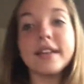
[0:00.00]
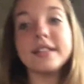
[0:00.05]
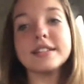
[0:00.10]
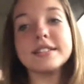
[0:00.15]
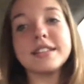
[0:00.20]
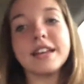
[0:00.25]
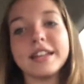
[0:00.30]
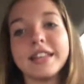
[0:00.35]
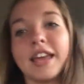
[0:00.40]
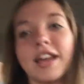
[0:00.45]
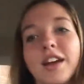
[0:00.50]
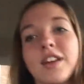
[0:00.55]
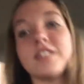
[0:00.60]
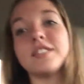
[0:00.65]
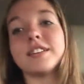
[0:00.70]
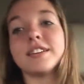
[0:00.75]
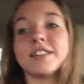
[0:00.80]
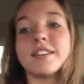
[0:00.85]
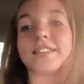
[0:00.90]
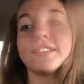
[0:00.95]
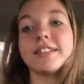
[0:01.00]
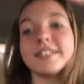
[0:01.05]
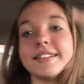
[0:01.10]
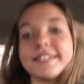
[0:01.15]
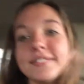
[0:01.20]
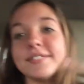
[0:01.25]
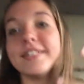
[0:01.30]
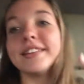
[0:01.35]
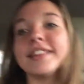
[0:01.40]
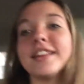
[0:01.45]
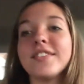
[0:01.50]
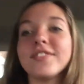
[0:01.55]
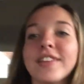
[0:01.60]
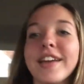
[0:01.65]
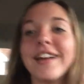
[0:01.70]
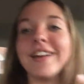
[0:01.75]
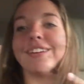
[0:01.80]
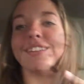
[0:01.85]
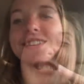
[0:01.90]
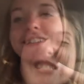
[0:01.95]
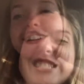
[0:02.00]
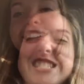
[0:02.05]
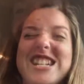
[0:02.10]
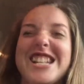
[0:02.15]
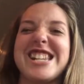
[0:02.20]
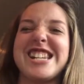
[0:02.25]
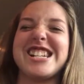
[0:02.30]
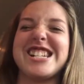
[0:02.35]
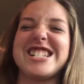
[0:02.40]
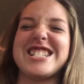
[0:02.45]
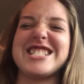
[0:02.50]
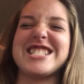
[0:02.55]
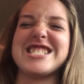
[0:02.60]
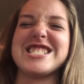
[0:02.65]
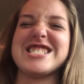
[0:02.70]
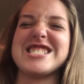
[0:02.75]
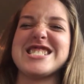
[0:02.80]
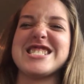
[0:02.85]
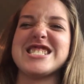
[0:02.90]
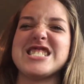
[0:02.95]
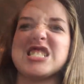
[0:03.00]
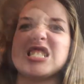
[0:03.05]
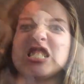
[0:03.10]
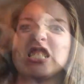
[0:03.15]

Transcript: it does have character. We love character. Oh, we gotta let Jesse